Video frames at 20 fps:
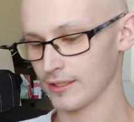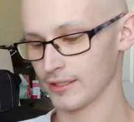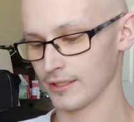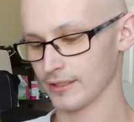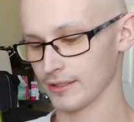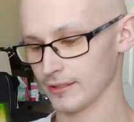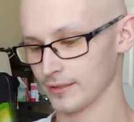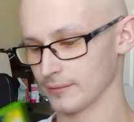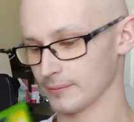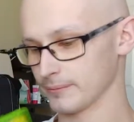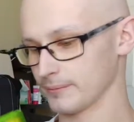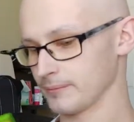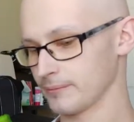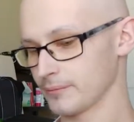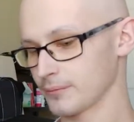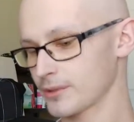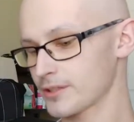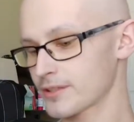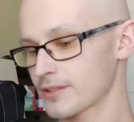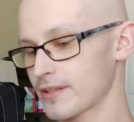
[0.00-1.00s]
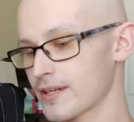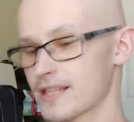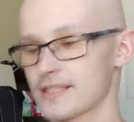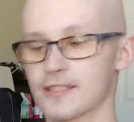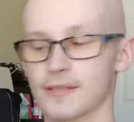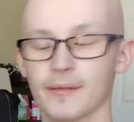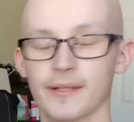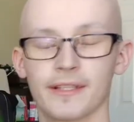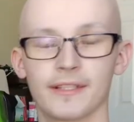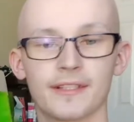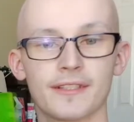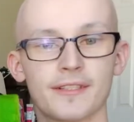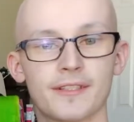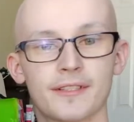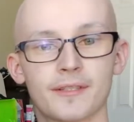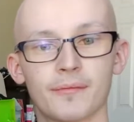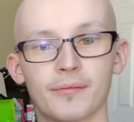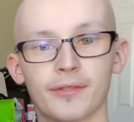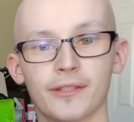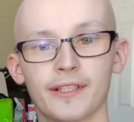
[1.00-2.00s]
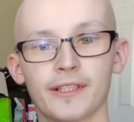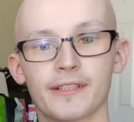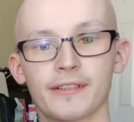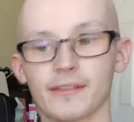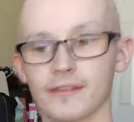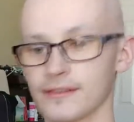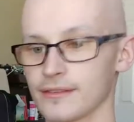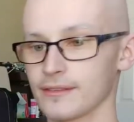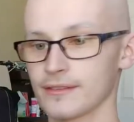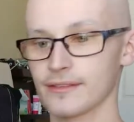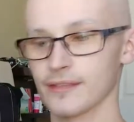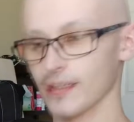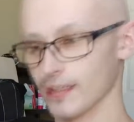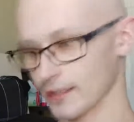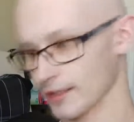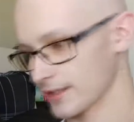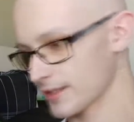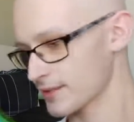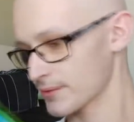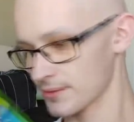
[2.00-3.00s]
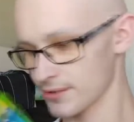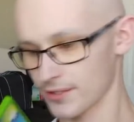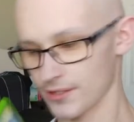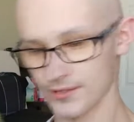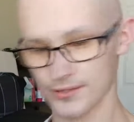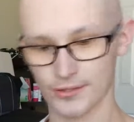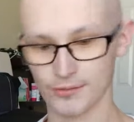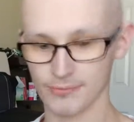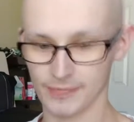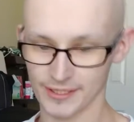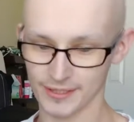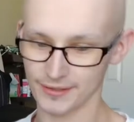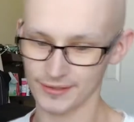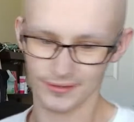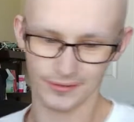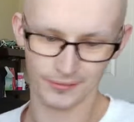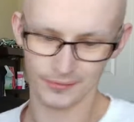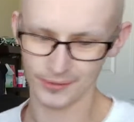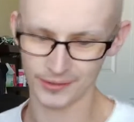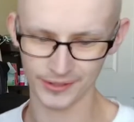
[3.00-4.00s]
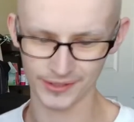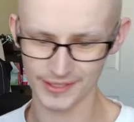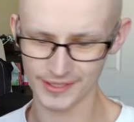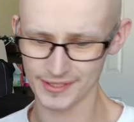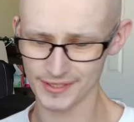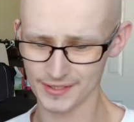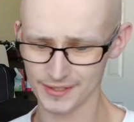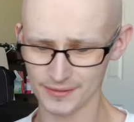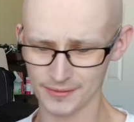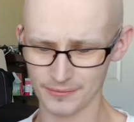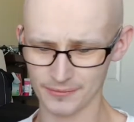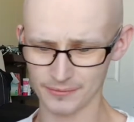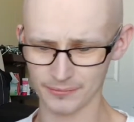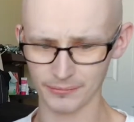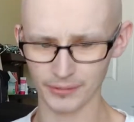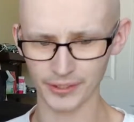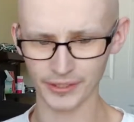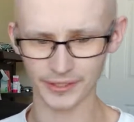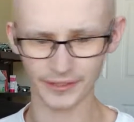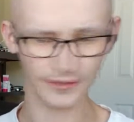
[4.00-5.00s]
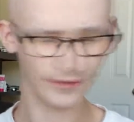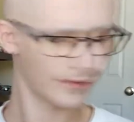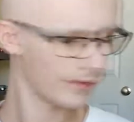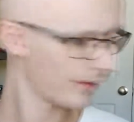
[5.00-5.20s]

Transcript: terrible. Prisoner of Azkaban, this is complete. This was also mint, really easy money